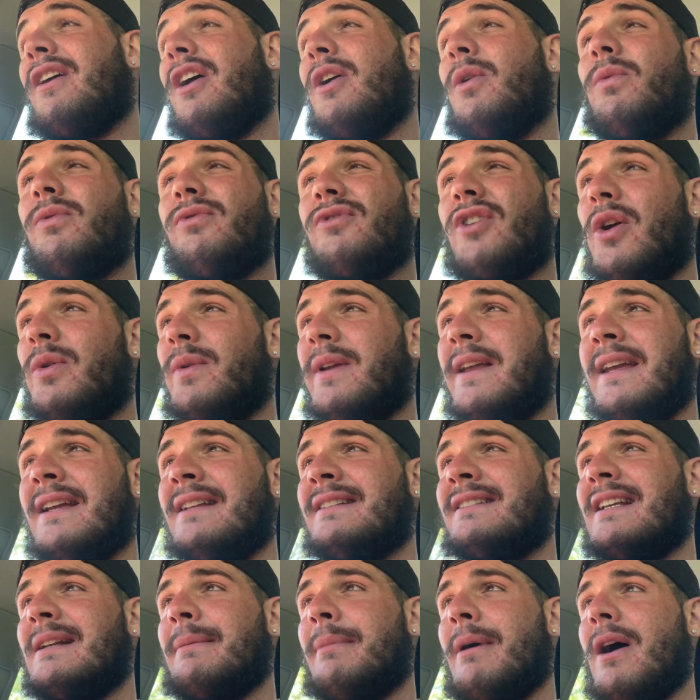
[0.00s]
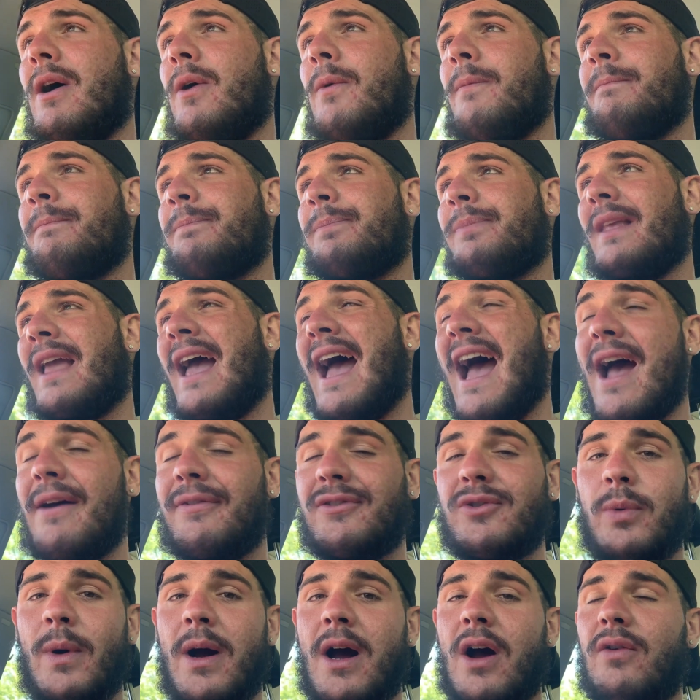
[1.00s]
I don't eat until about
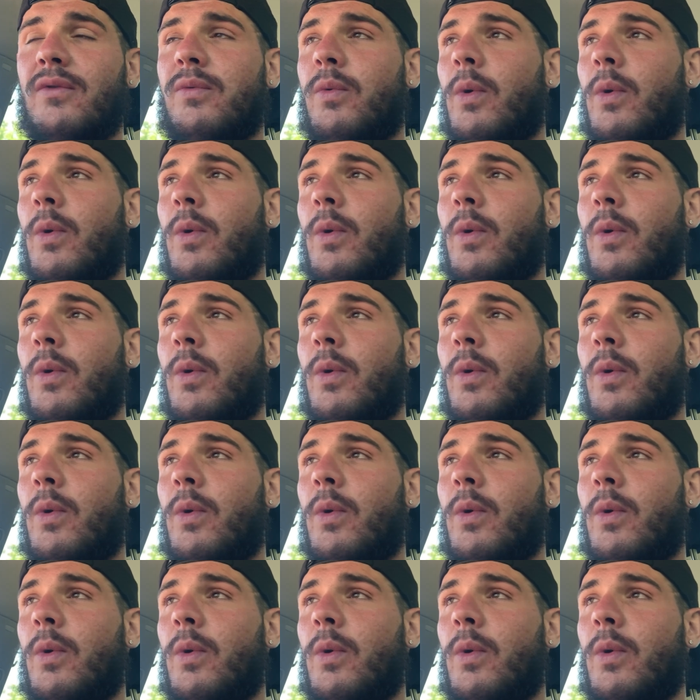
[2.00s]
12:30,